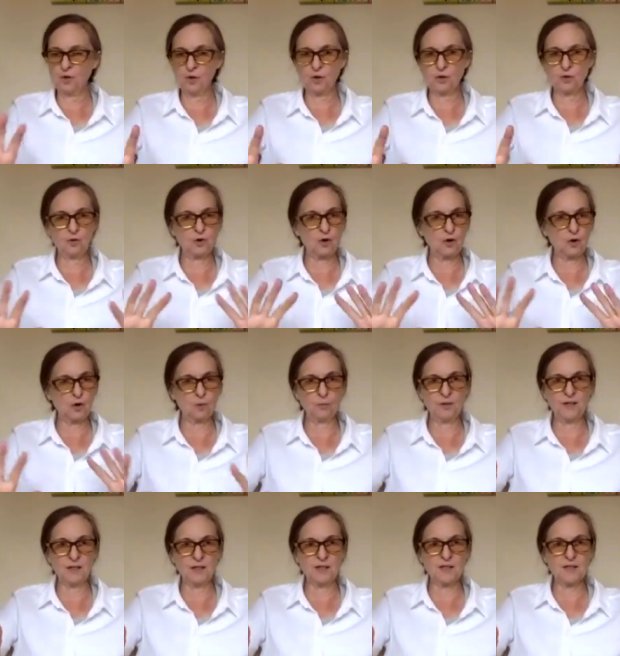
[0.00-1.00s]
Not
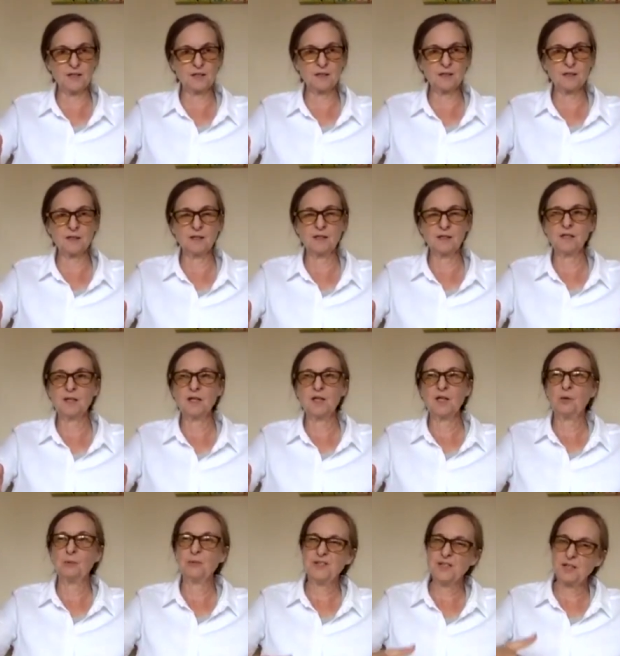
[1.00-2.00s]
complicated,
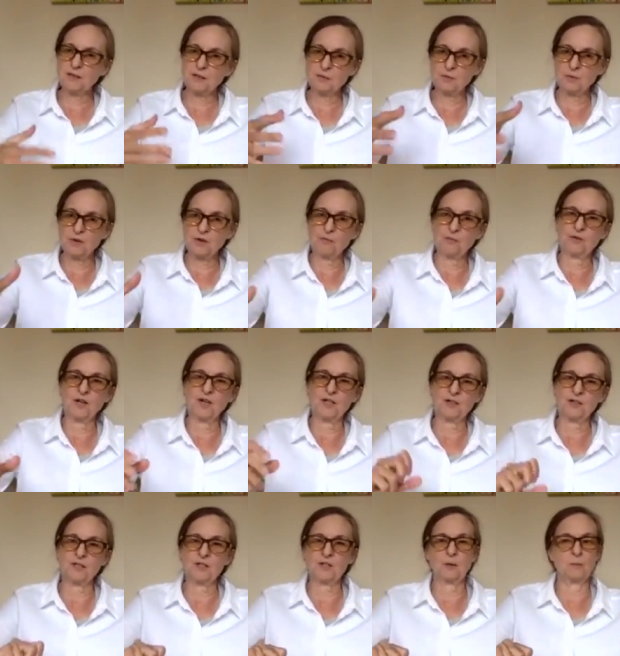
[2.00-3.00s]
but takes a bit of
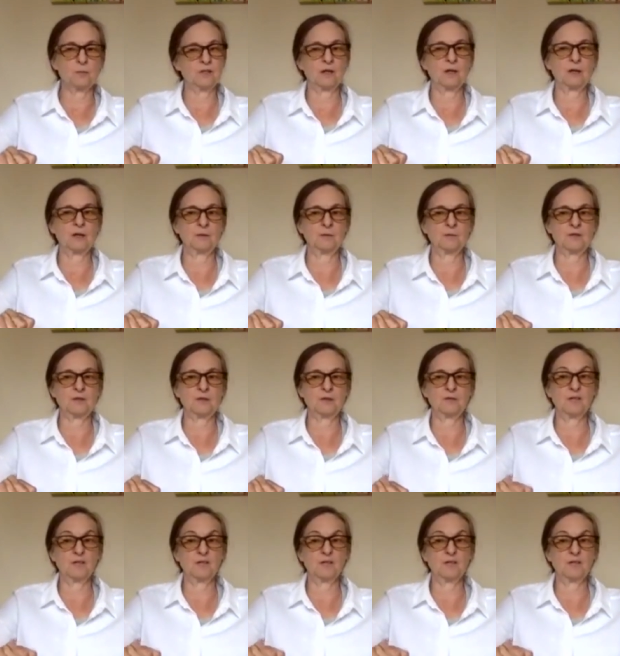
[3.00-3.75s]
practice sometimes,